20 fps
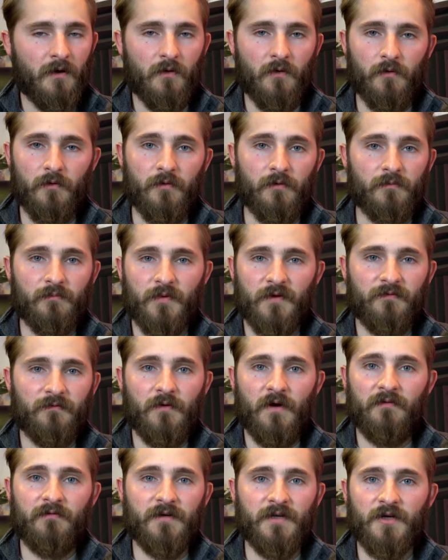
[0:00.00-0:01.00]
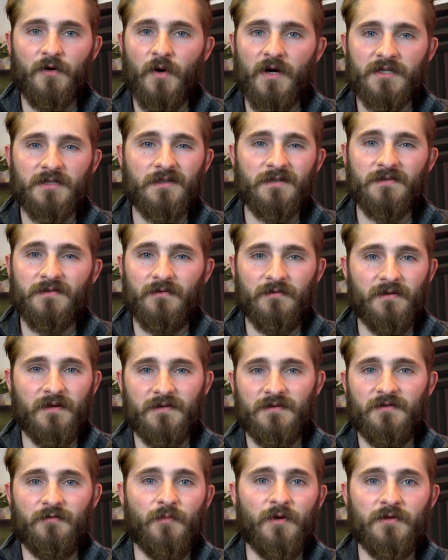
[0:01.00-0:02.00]
or if you have any questions or
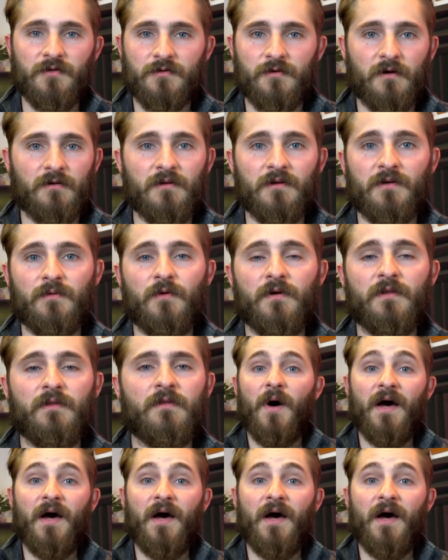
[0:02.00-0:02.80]
things you've been struggling with.